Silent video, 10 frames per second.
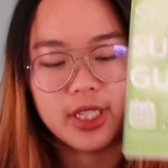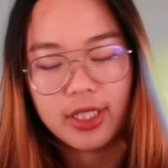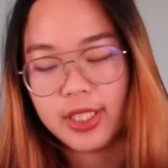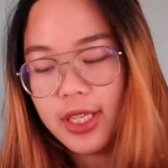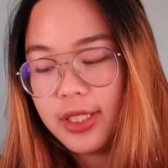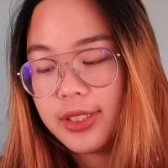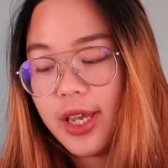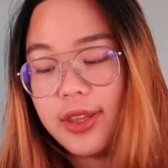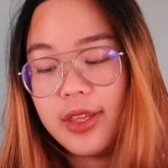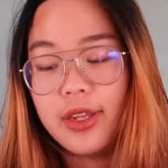techniques,
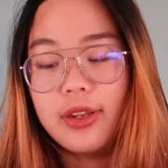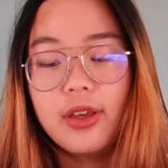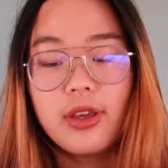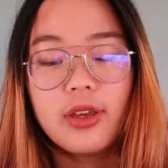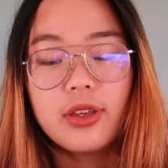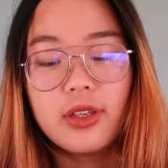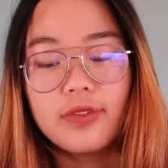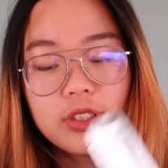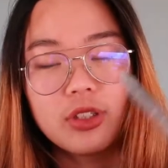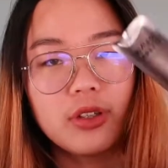and then
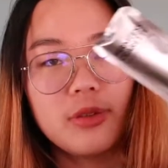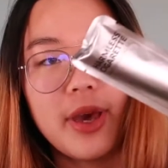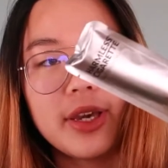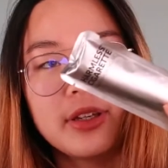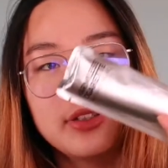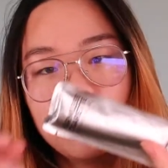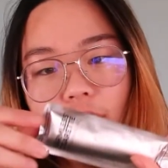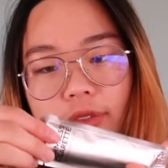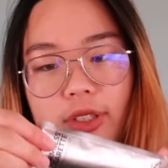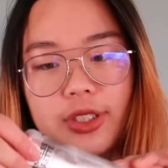you've just got the packets
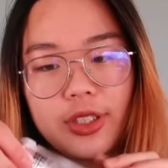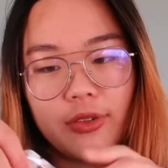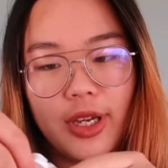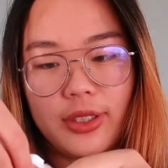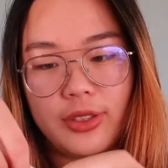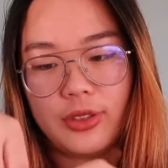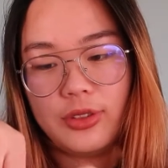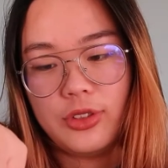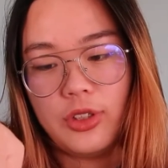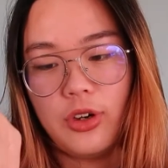of the cigarettes.
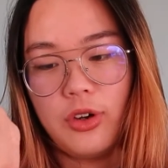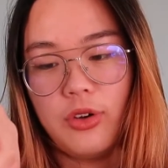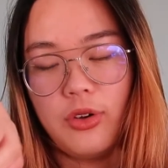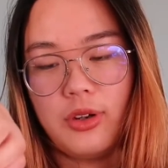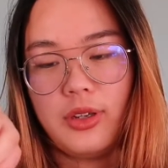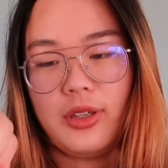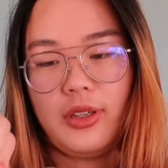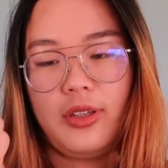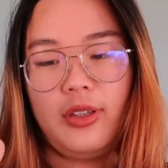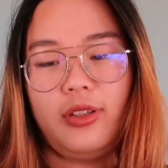So
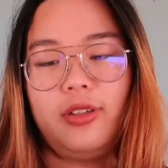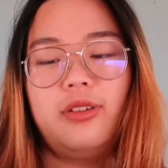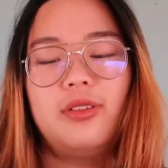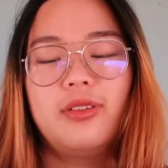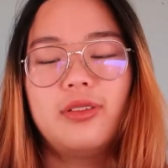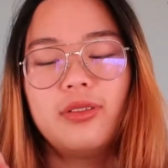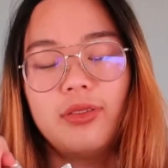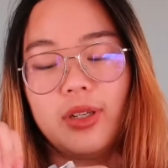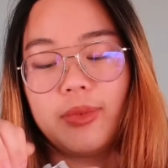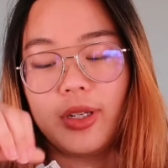
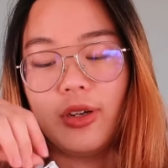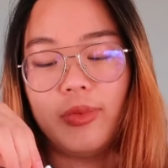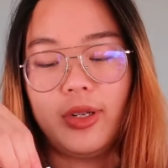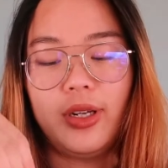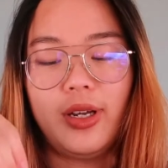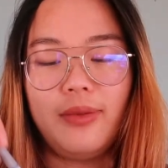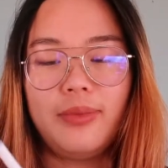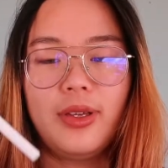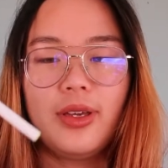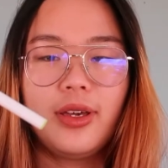when I'm gonna open it
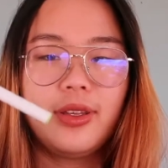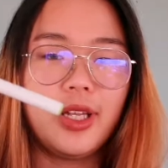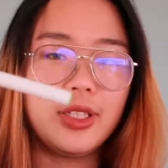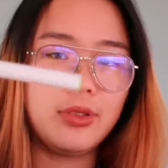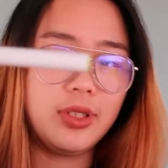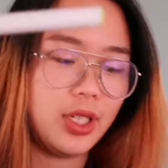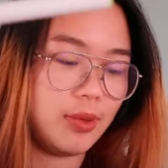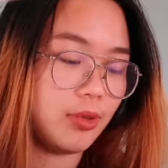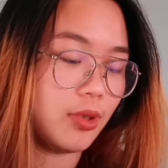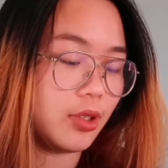up, that's what the
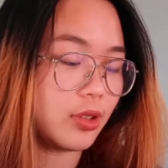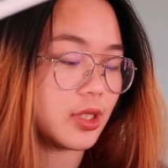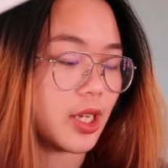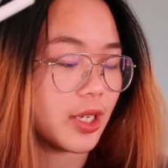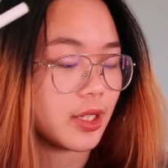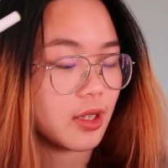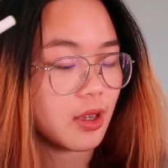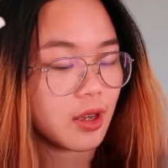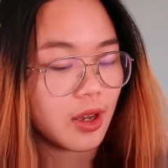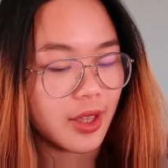lemon one looks like.
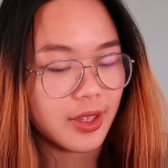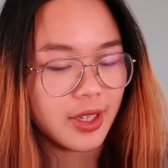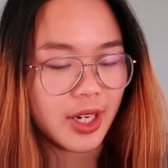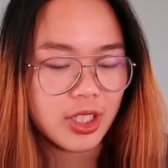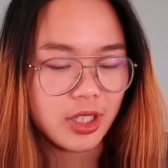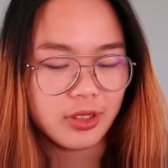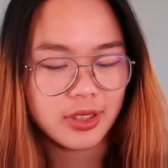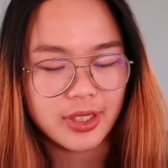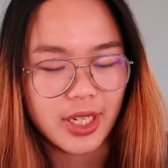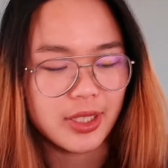I think it actually
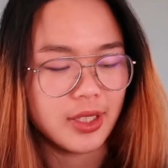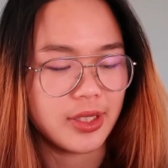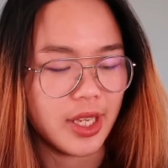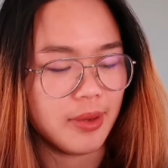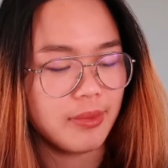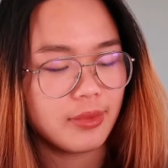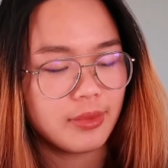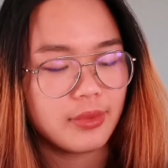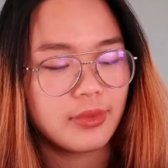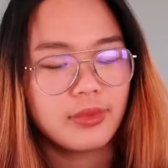looks exactly the same.
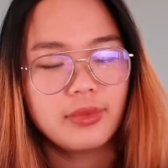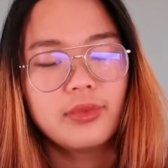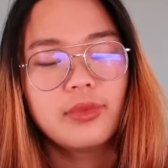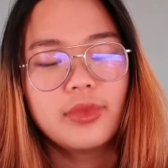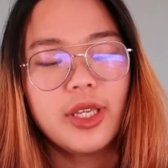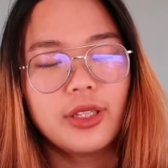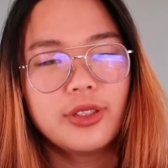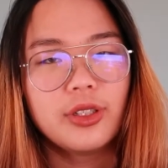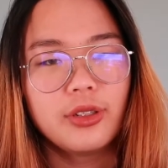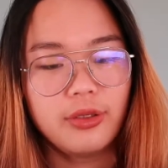Yeah,
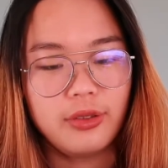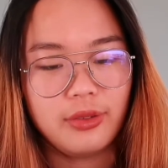so